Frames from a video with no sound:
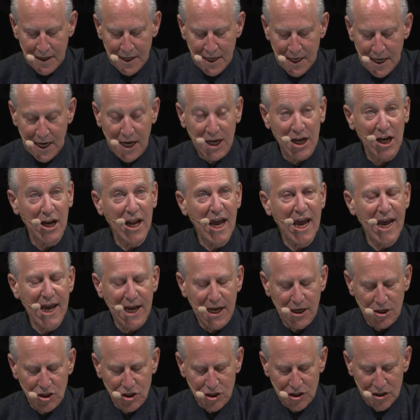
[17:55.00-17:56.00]
In an
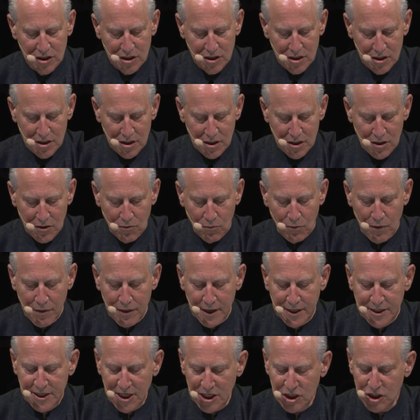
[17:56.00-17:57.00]
age where the
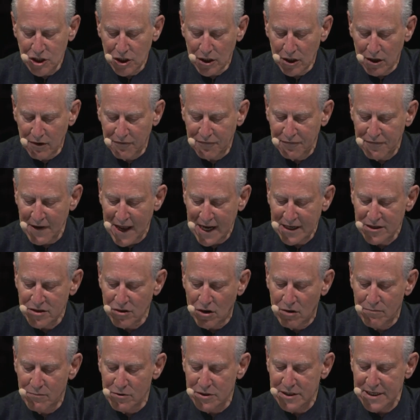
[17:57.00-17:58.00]
digital affects
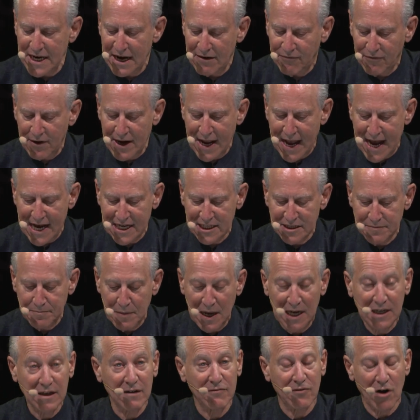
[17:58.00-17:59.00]
almost every
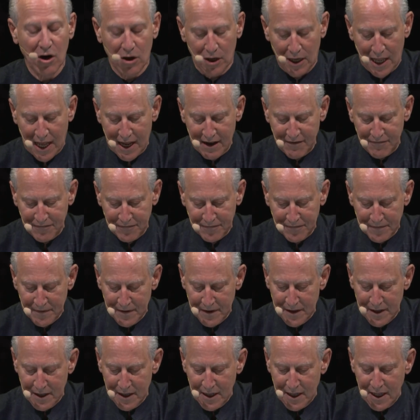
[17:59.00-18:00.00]
aspect of our life
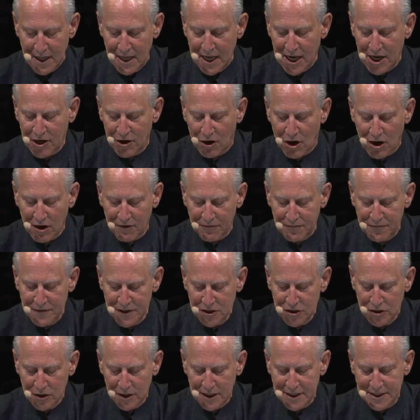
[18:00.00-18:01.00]
and
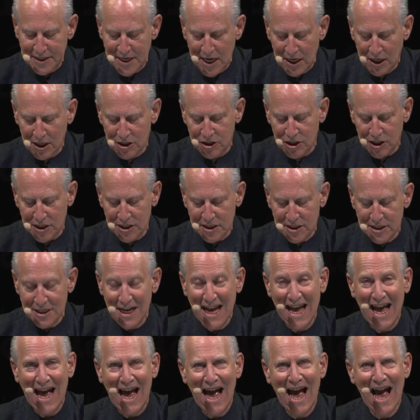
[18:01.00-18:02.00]
artificial intelligence
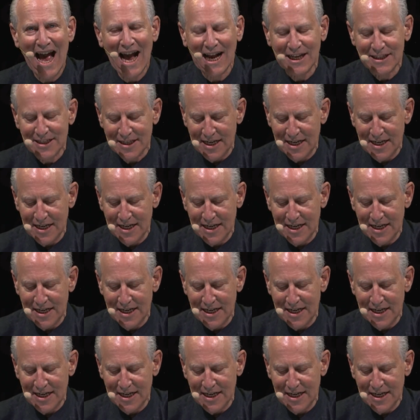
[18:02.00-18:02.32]
acts